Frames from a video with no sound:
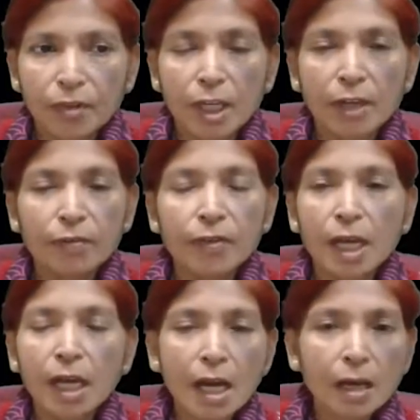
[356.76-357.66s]
If
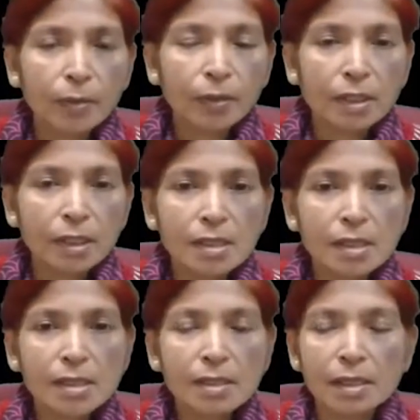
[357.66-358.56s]
null
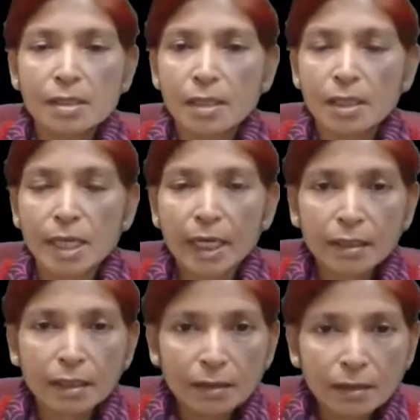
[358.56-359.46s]
hypothesis is
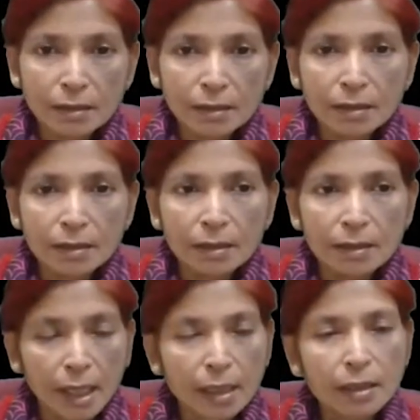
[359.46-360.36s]
rejected,
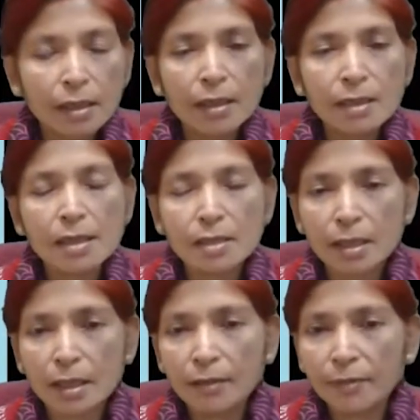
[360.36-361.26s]
then there is a
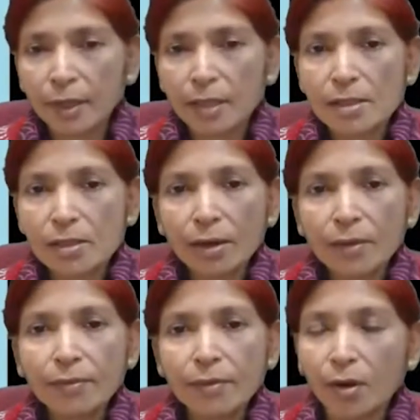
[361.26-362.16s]
significance
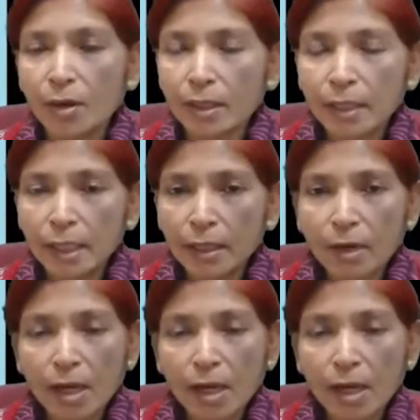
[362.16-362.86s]
of alternative